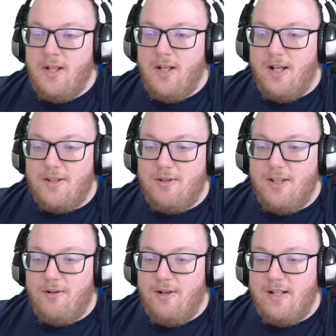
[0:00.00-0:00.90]
Uh, so
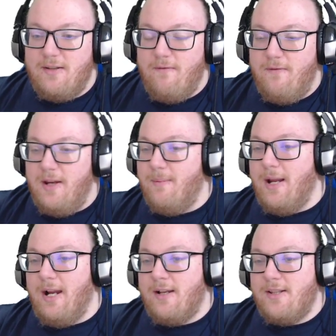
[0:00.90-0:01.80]
Cinderace V
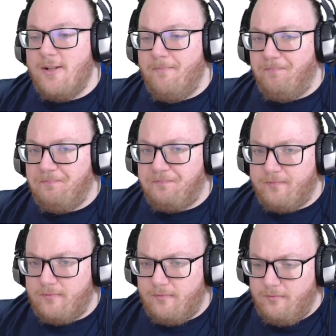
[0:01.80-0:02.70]
MAX
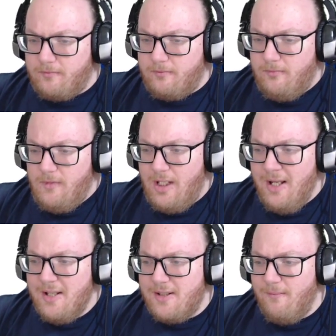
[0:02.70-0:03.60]

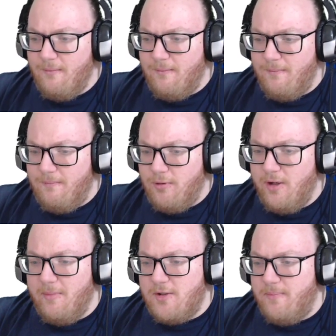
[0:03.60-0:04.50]
has
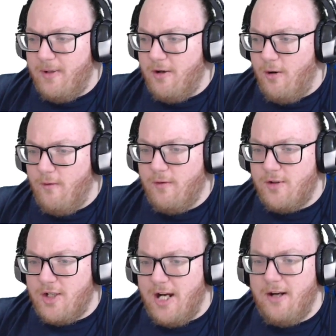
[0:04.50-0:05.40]
pretty much been
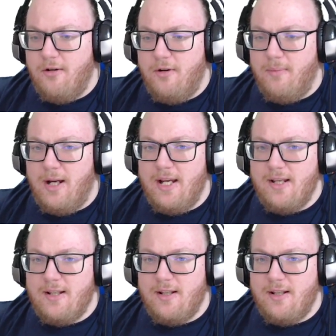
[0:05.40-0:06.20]
overshadowed by